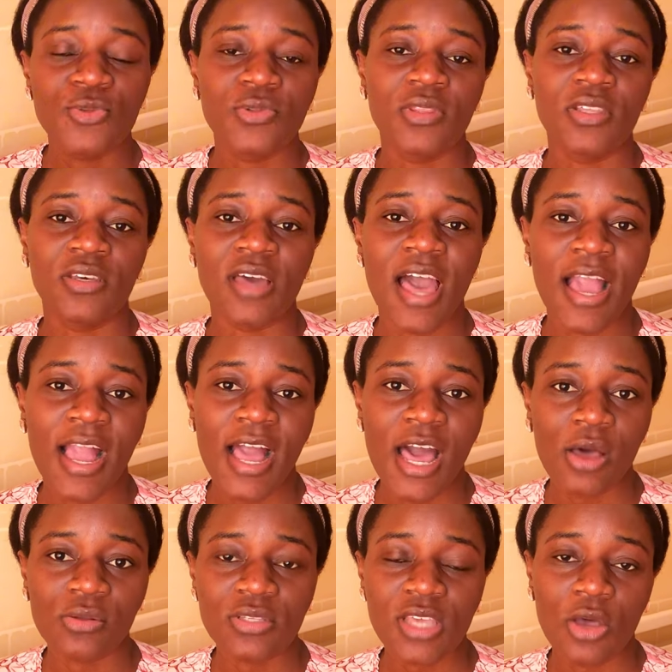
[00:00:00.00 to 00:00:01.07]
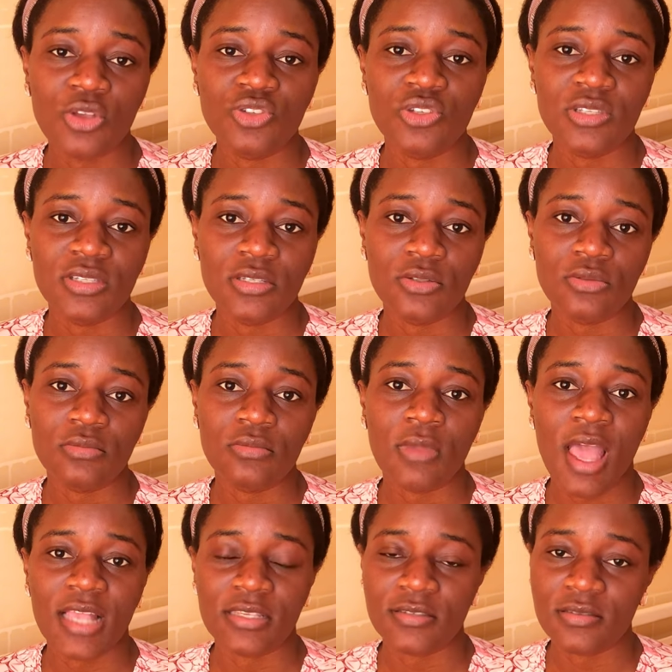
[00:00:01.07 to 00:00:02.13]
to the account I was using
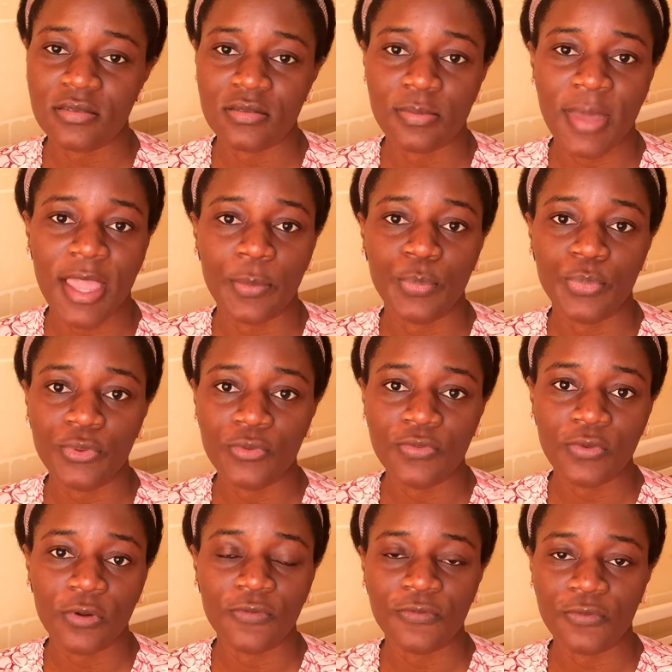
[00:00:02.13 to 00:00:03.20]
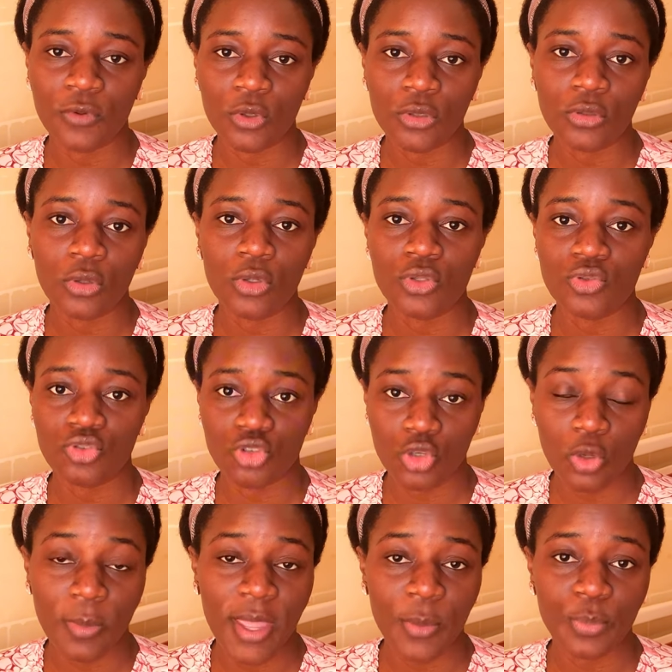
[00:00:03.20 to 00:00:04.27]
as my proof of fund or to
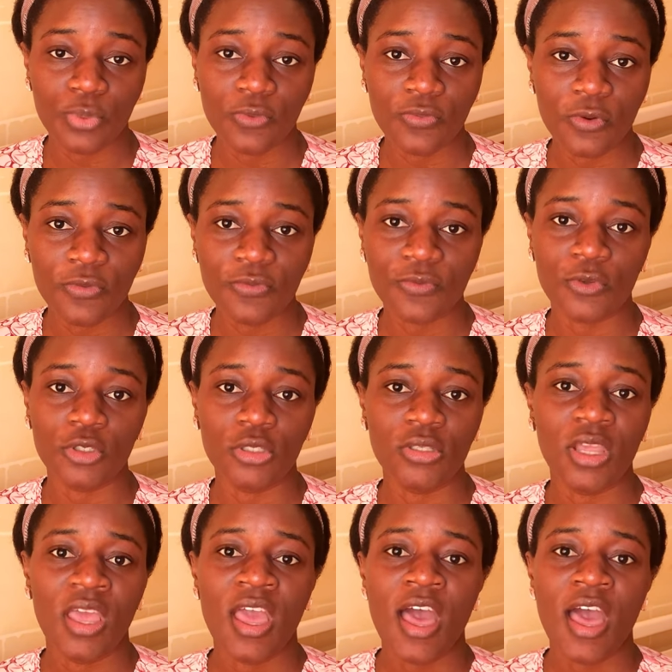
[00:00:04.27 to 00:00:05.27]
show my proof of fund.